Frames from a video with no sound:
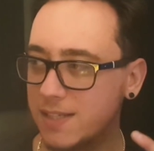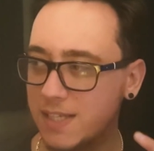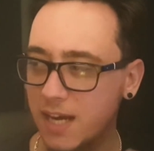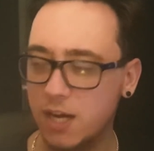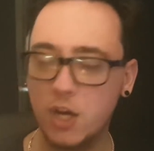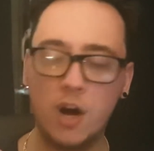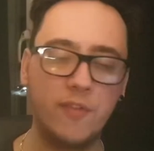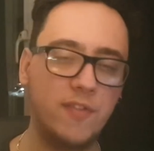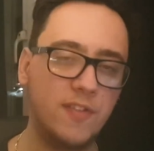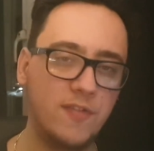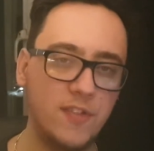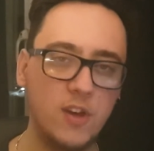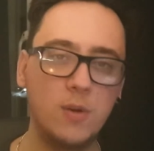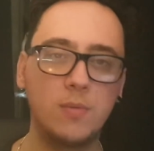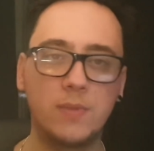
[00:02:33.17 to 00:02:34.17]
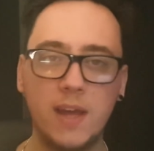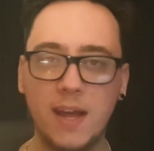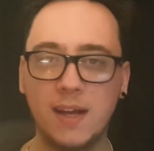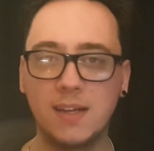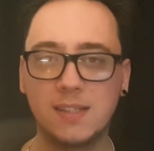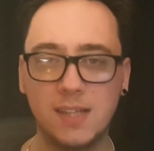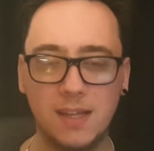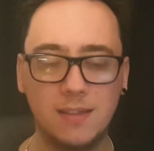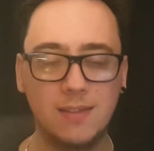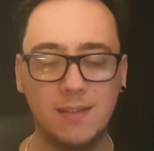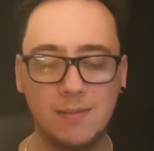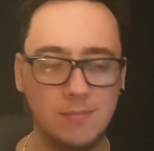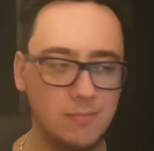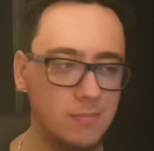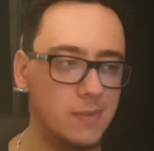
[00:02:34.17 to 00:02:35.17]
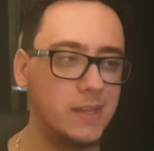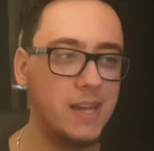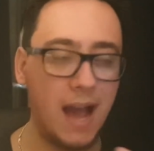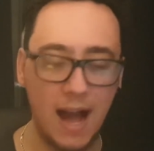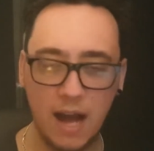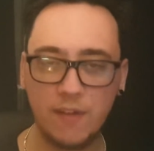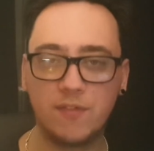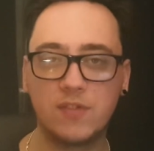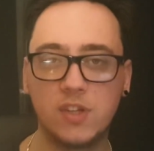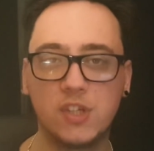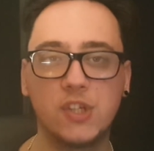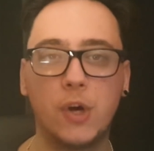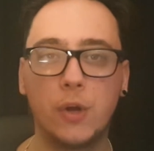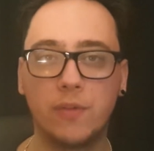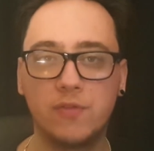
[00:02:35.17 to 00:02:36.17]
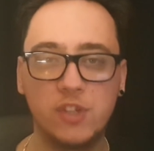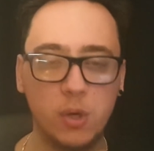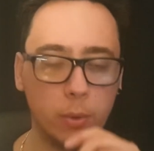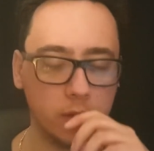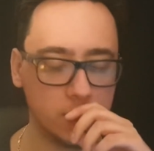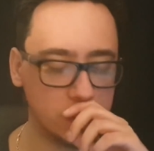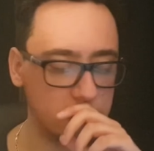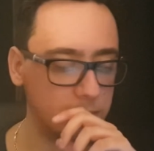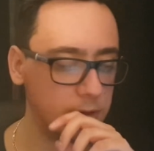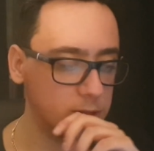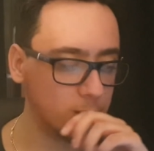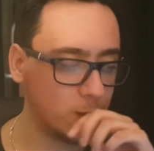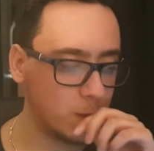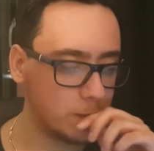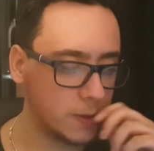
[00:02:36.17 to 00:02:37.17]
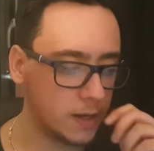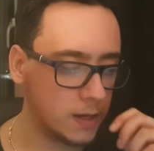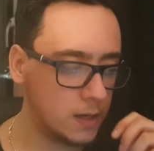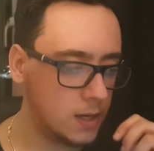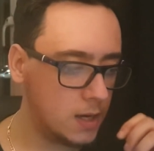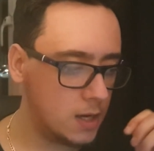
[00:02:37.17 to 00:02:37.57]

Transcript: tick off a few things that you have to sort of do in a series opener.